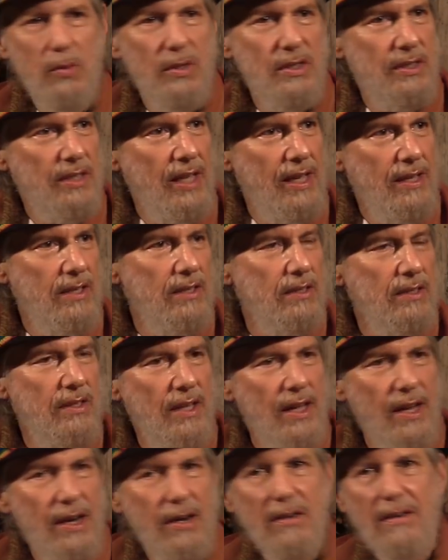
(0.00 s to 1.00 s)
were taken
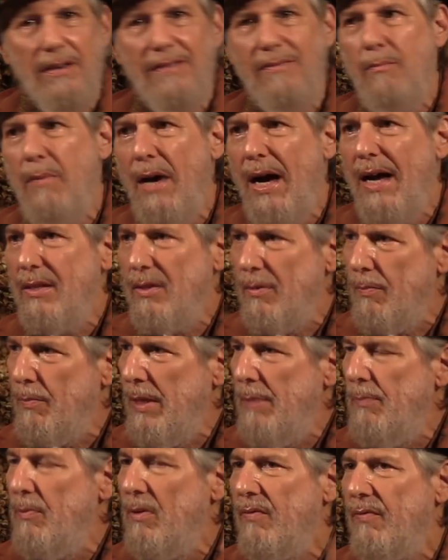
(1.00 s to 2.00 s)
care of by the
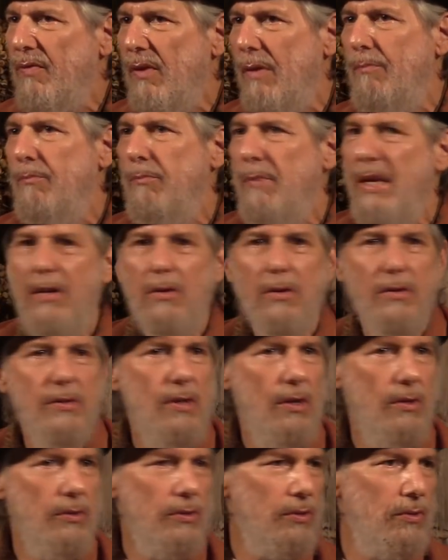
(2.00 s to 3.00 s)
people from
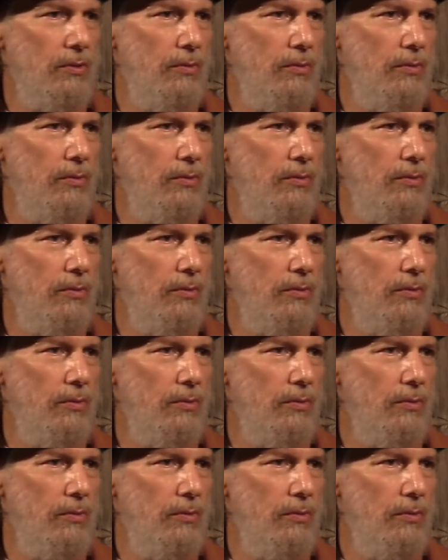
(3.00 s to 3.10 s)
Mykonos,